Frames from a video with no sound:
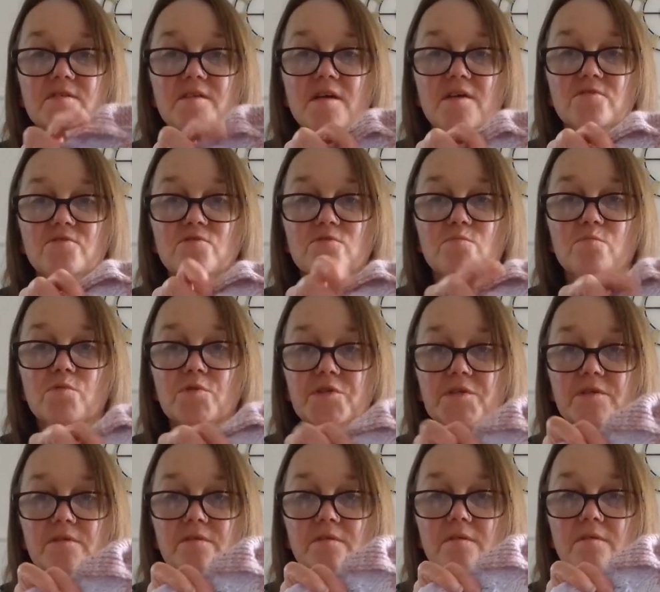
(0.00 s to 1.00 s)
I just
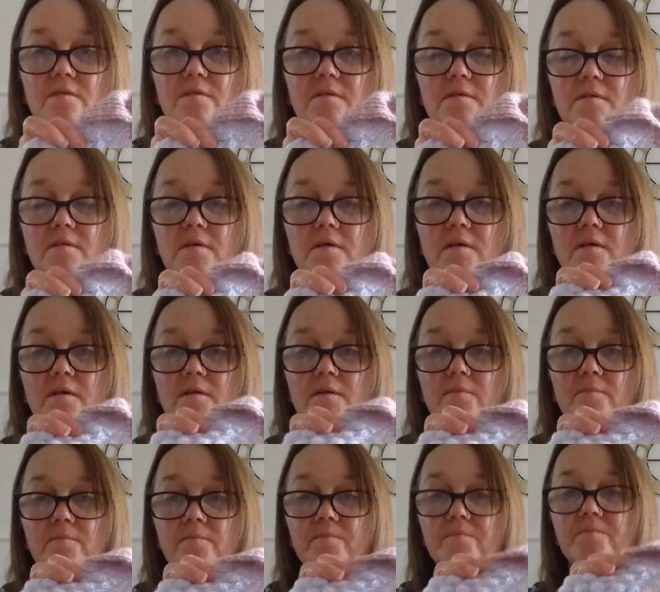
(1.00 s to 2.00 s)
wouldn't,
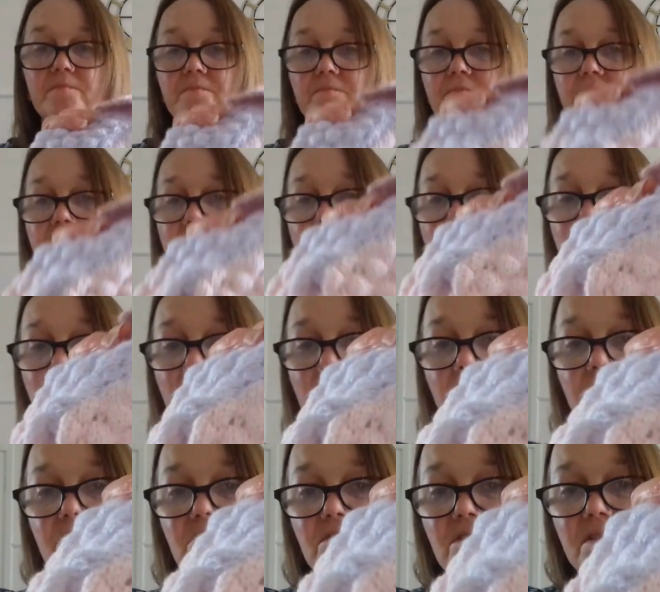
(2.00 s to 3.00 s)
as
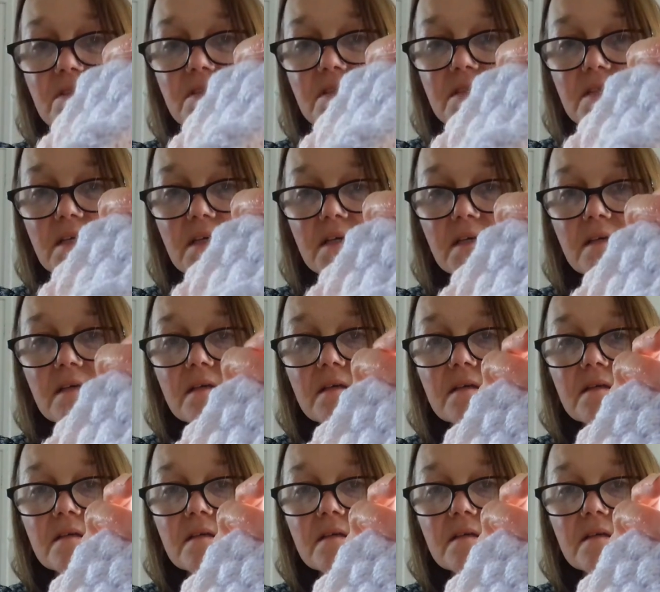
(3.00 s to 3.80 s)
you can see.